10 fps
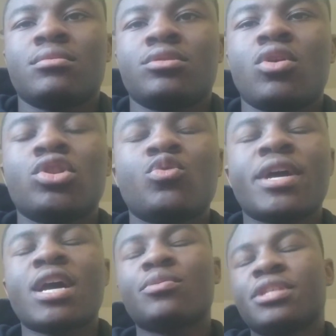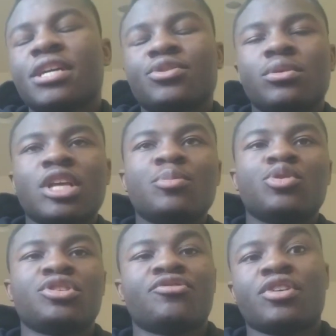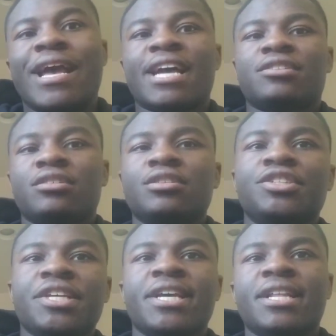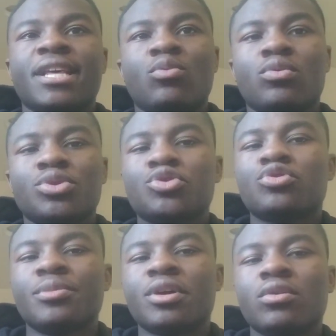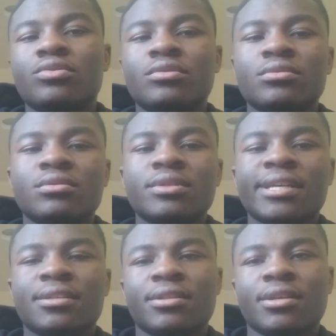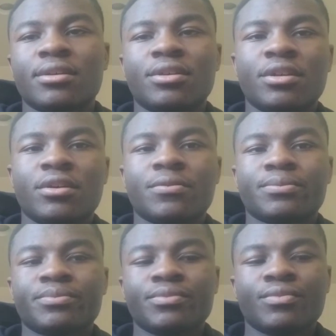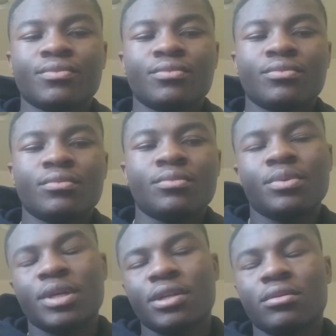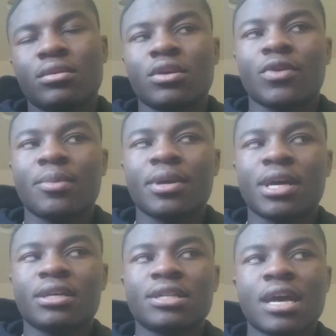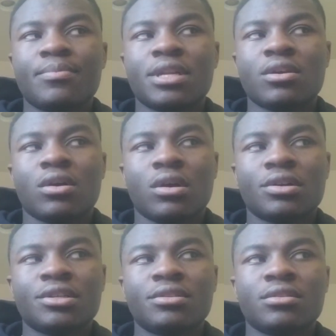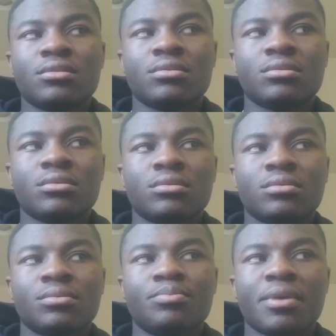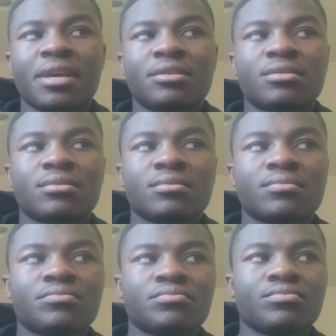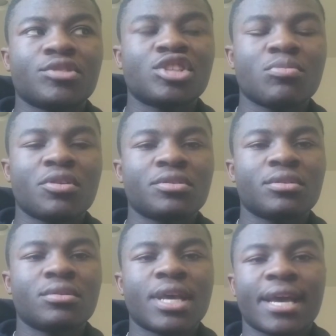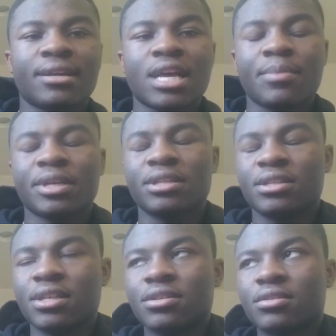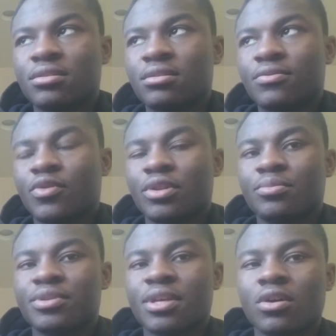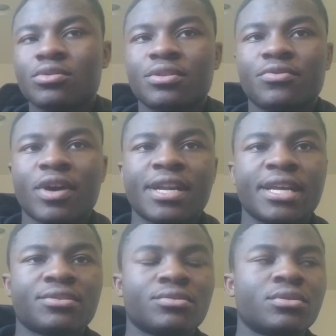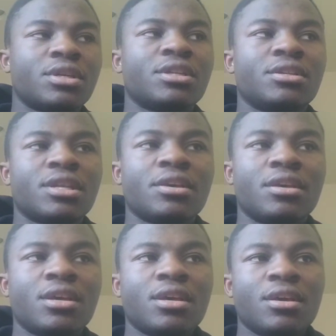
The only way I would sign to a label is if they're actually legit and they won't screw me over. That's the thing, you know. But if I be honest, not many artists makes smart economic decisions for themselves and financial, and then they